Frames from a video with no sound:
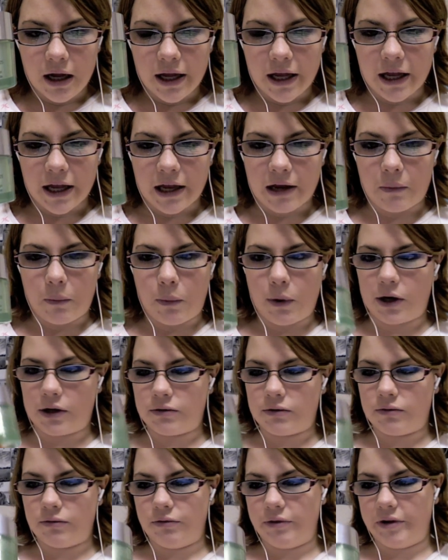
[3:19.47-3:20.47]
It
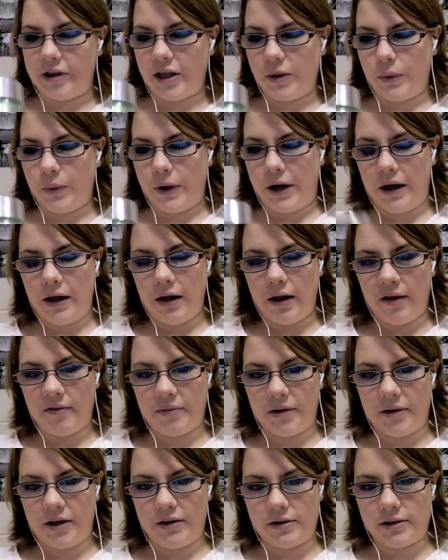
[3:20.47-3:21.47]
works really well. I've
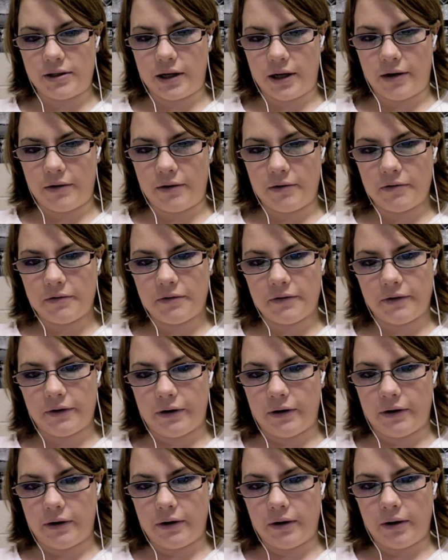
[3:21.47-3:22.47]
been using it
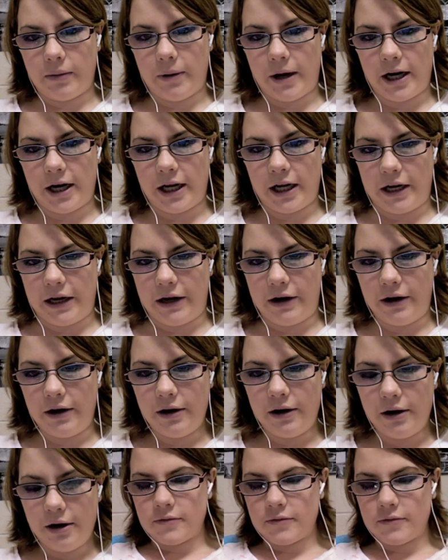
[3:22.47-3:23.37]
for about a year.